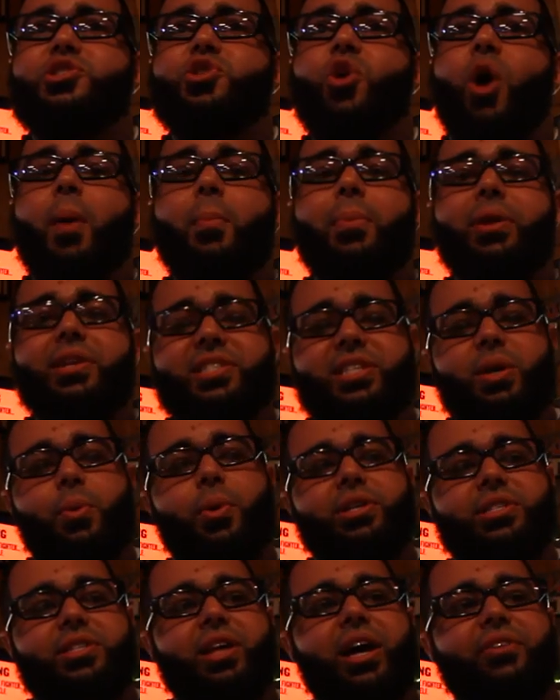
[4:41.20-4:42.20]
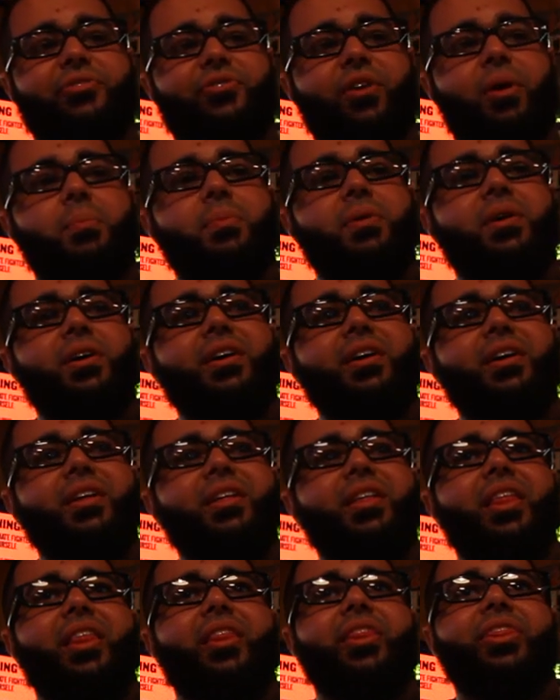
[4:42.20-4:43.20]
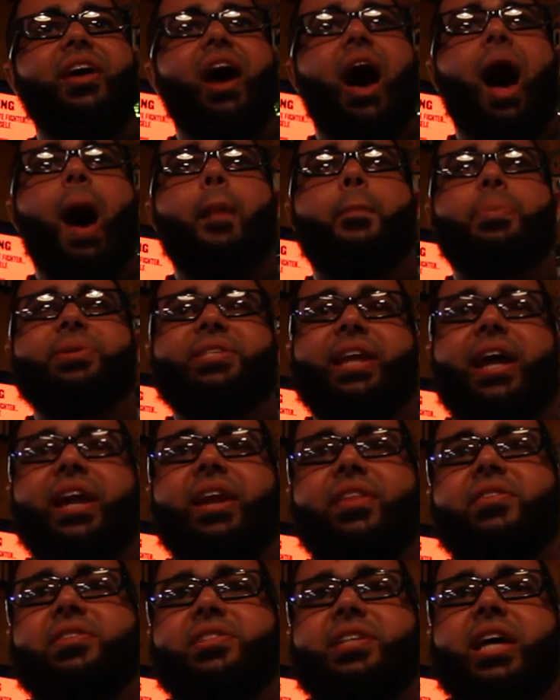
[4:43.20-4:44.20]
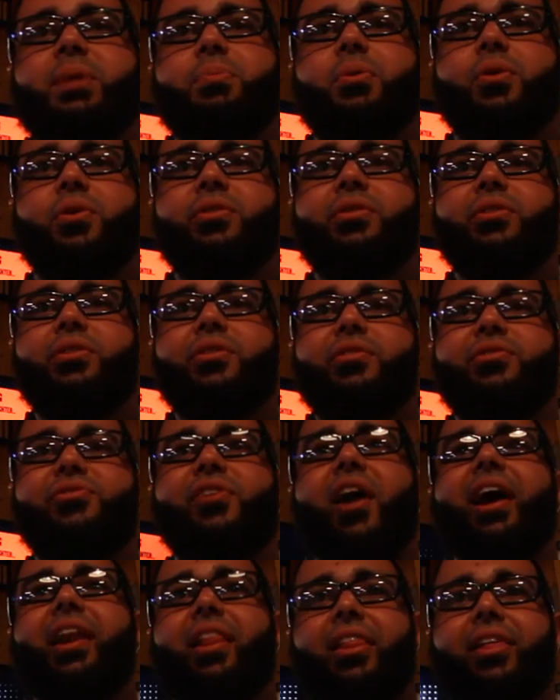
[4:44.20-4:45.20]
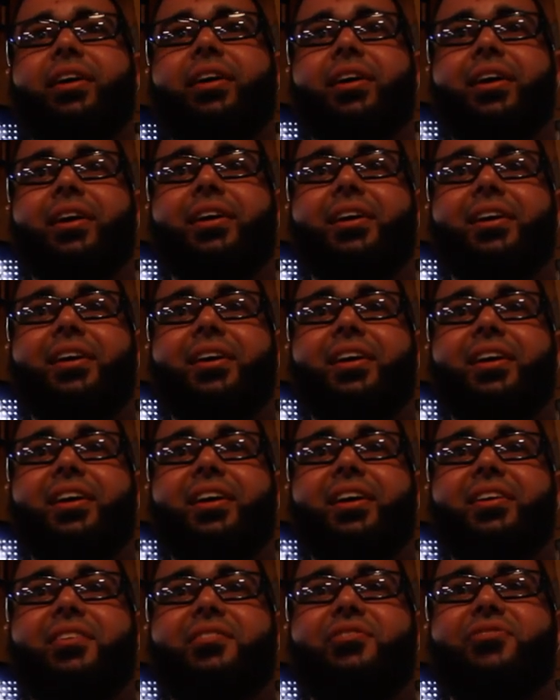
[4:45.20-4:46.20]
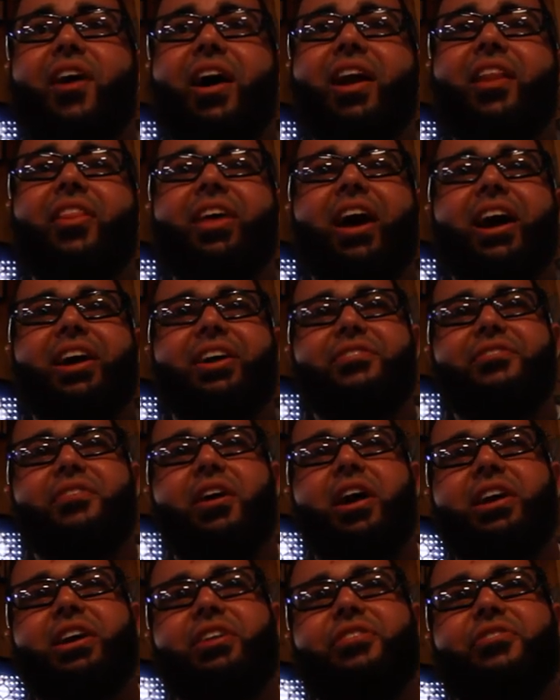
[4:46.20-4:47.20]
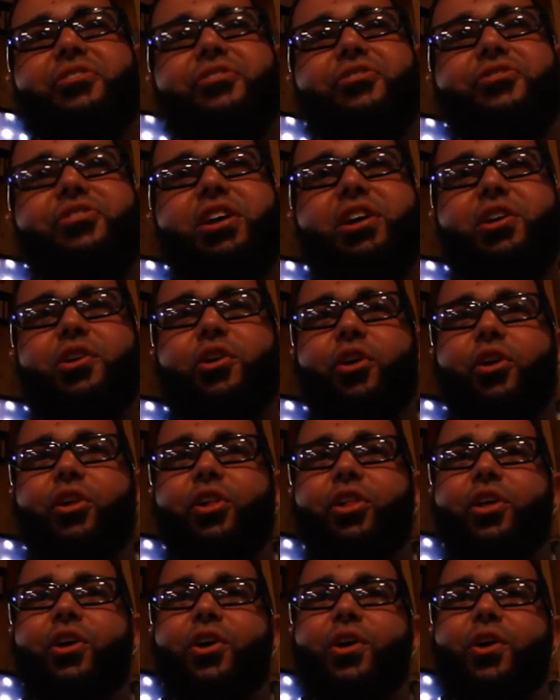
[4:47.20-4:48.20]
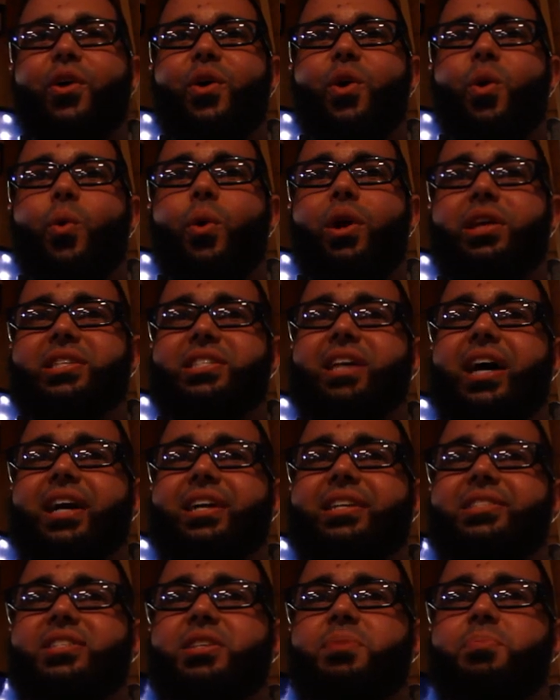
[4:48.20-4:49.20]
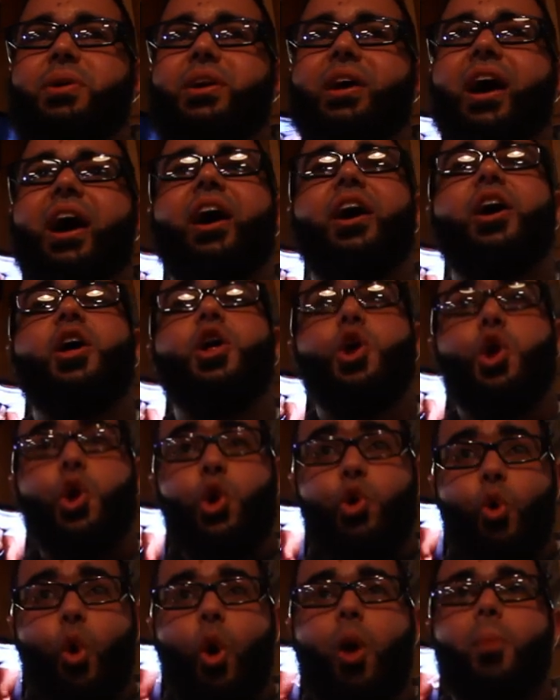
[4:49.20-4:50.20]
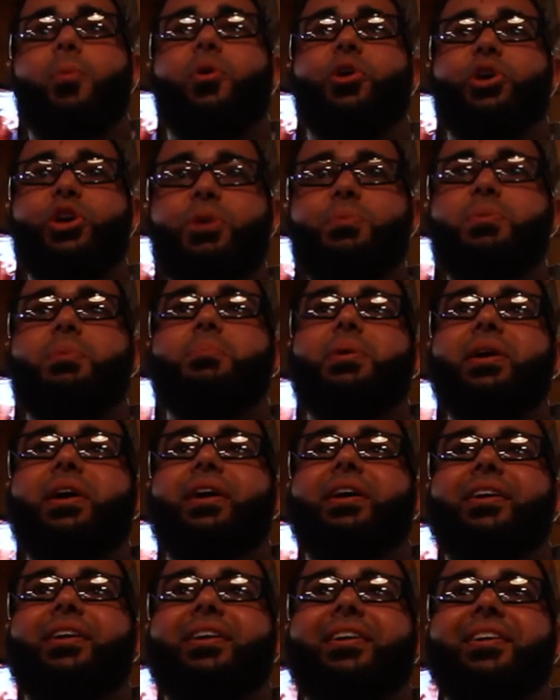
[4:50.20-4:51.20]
so I want to see what it's like from the opposite end of the table. Finally, I can feel what it's like to be a normal human being